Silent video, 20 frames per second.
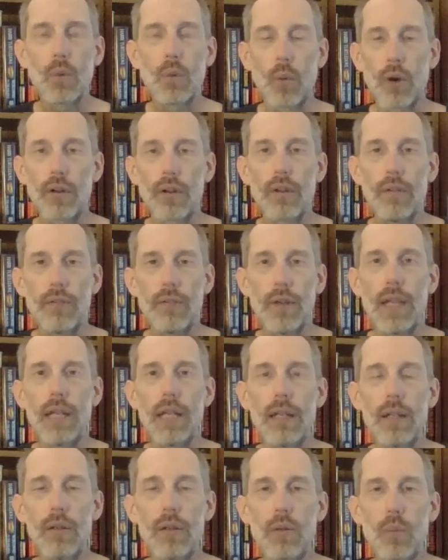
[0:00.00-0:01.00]
were
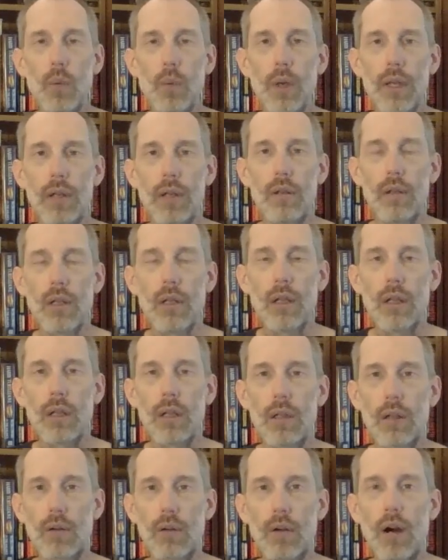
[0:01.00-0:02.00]
defeated when
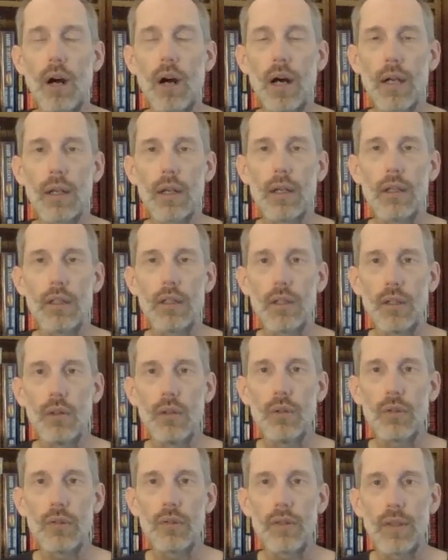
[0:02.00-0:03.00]
Laurana
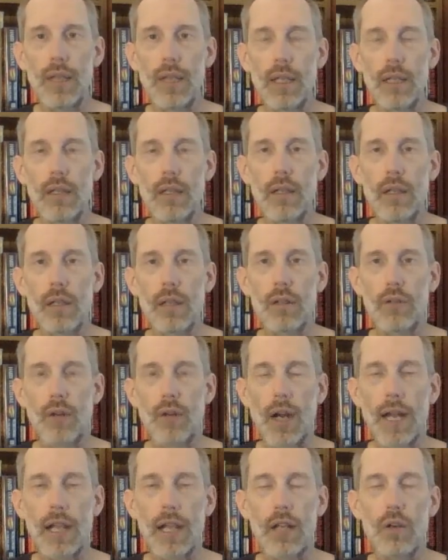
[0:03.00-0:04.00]
used the
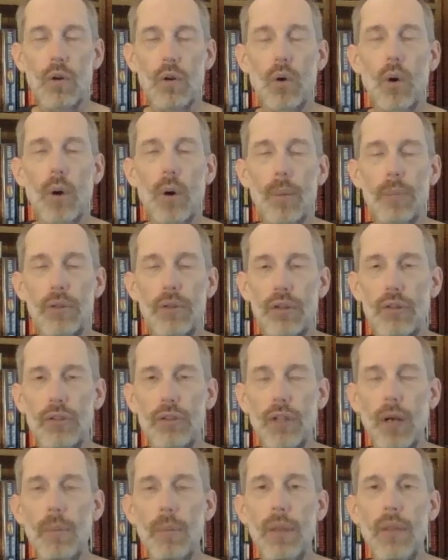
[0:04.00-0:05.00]
dragon orb to
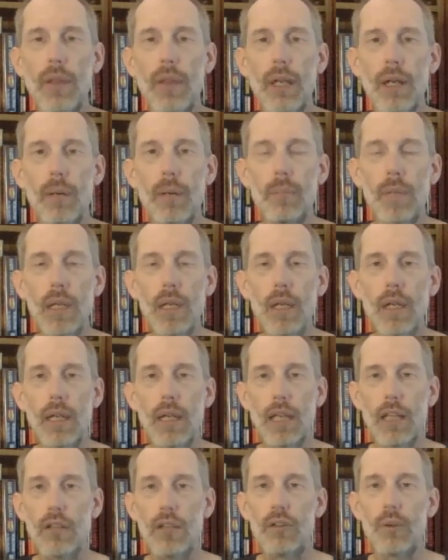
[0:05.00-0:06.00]
summon them
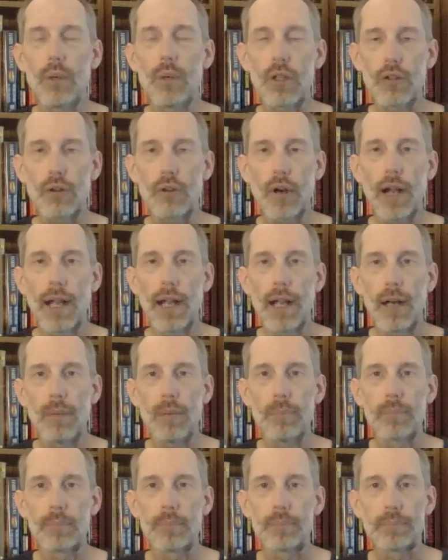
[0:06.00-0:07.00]
into a trap.
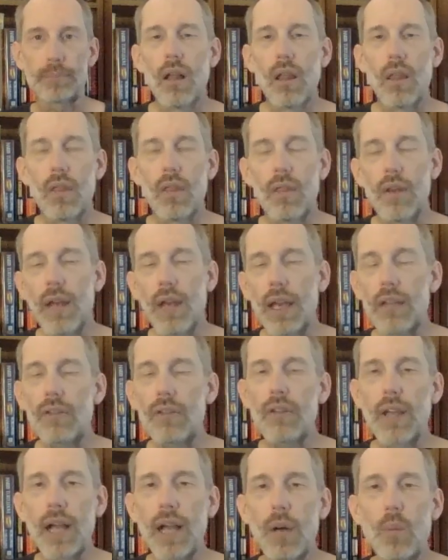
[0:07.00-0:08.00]
The
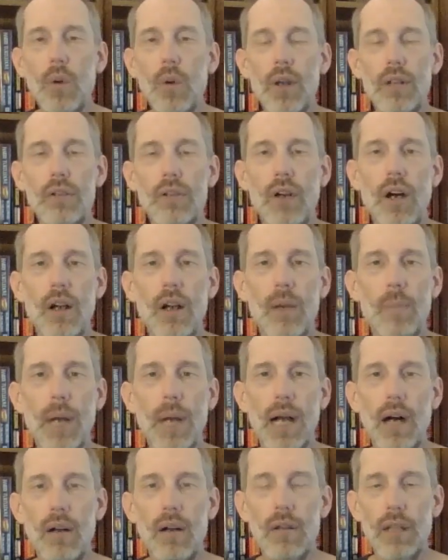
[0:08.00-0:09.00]
next thing I want to talk
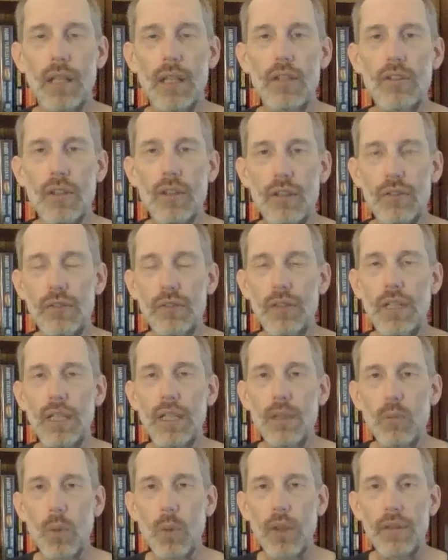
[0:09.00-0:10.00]
about is a
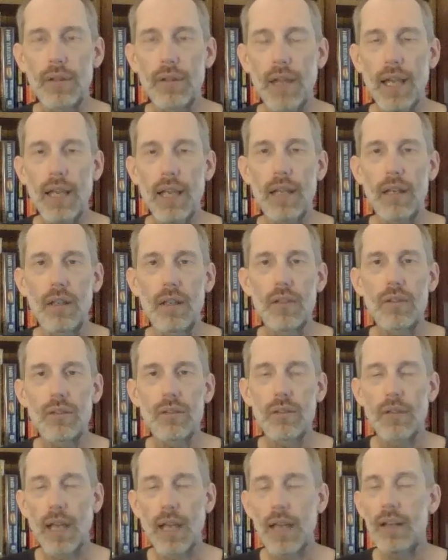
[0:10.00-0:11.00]
scene with Tanis.
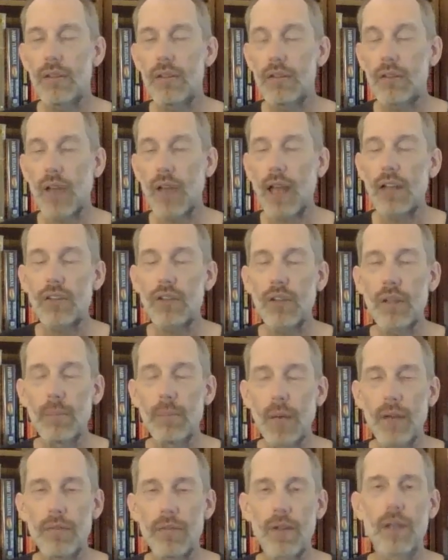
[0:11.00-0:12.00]
Tanis is actually
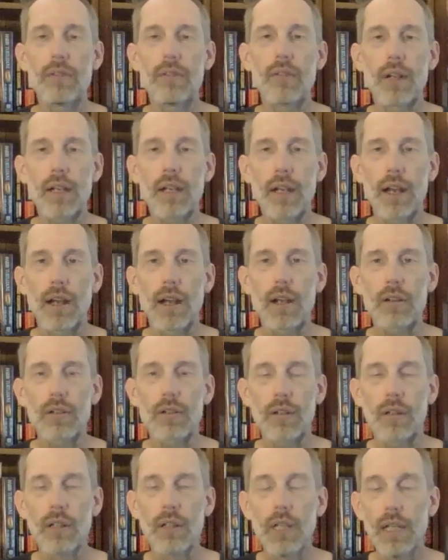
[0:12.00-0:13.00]
my favorite
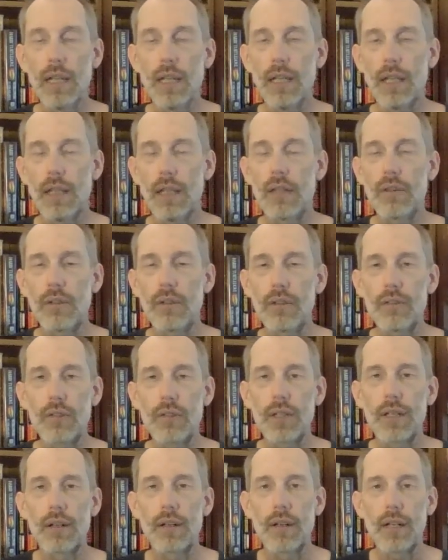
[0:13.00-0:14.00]
character in the
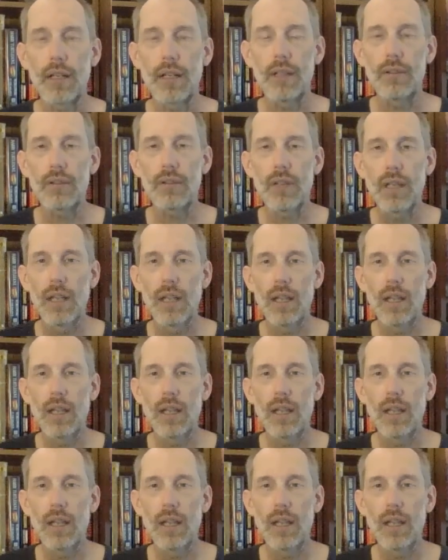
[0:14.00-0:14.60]
series,